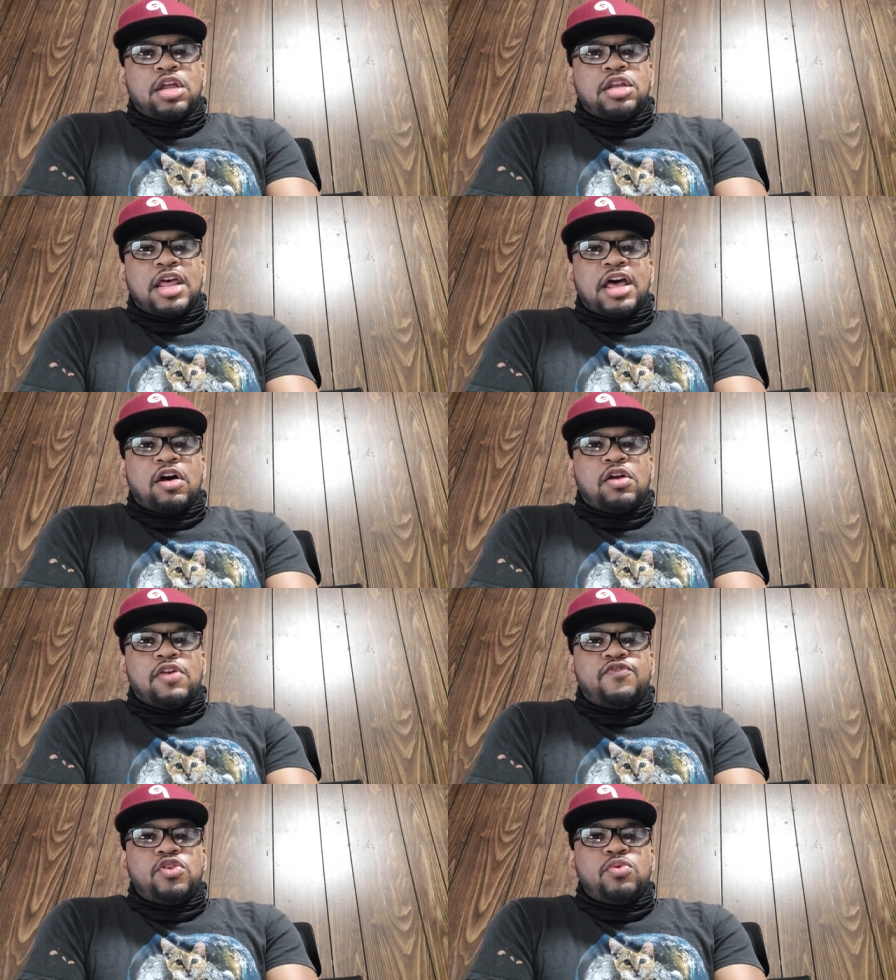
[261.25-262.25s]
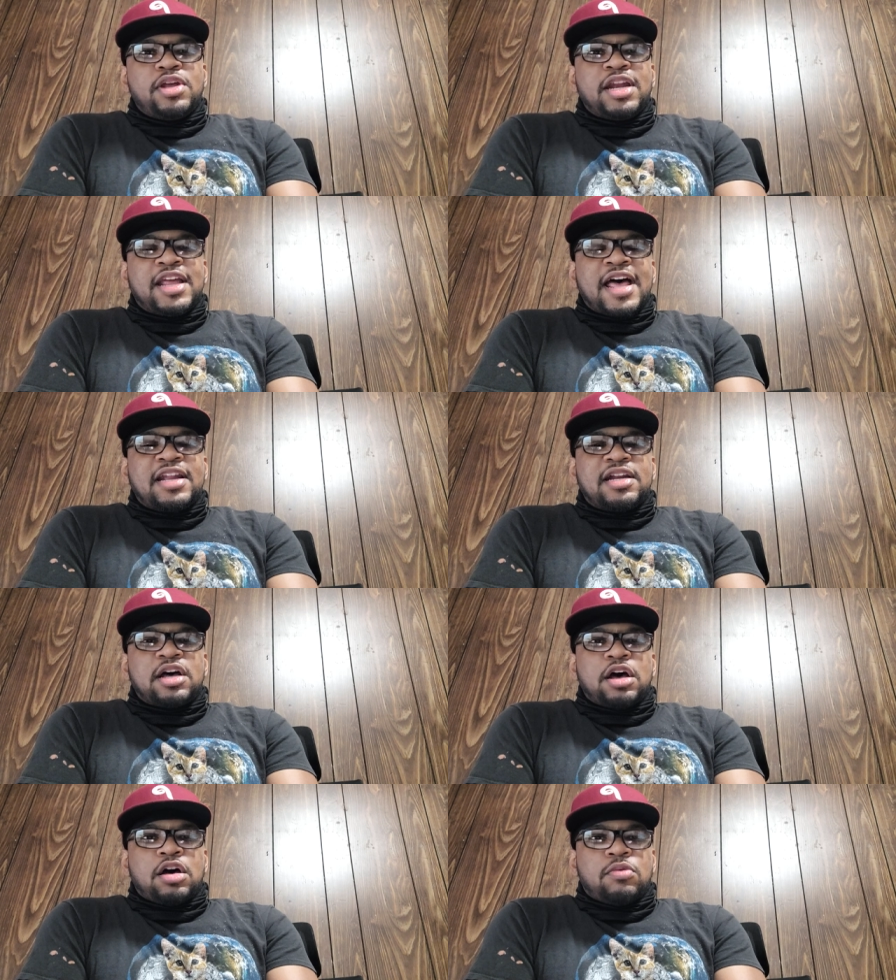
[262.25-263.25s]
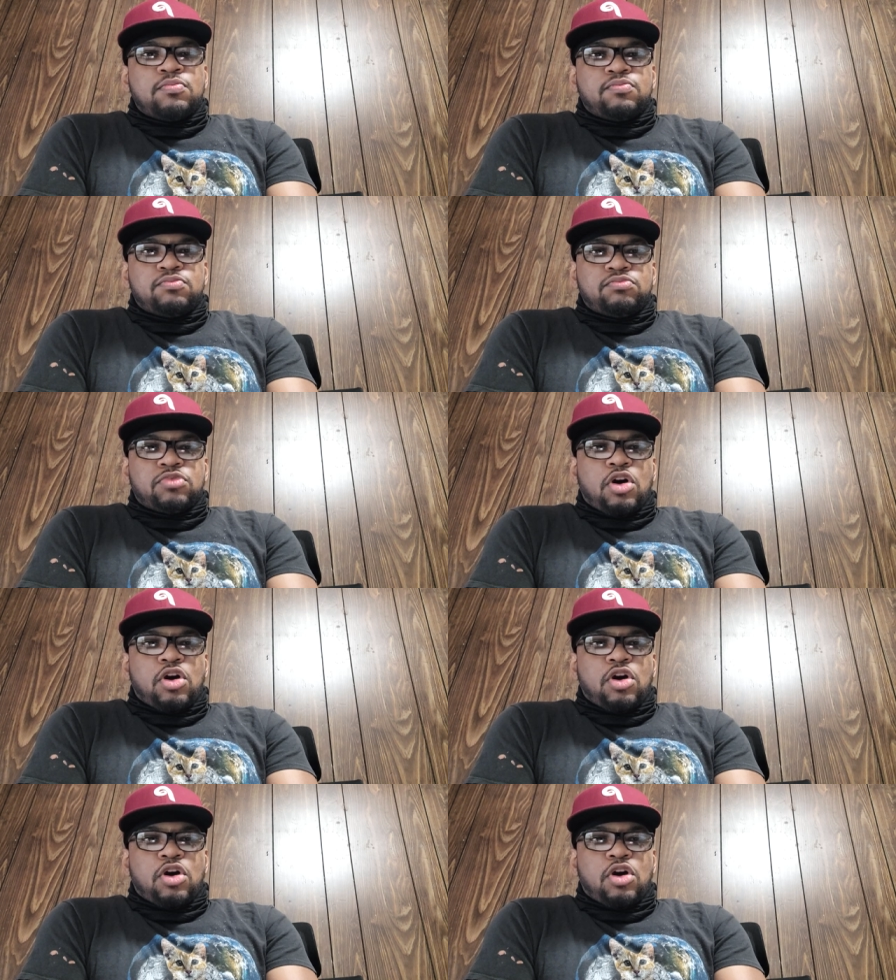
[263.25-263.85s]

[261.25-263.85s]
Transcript: Now, if you would have got a um,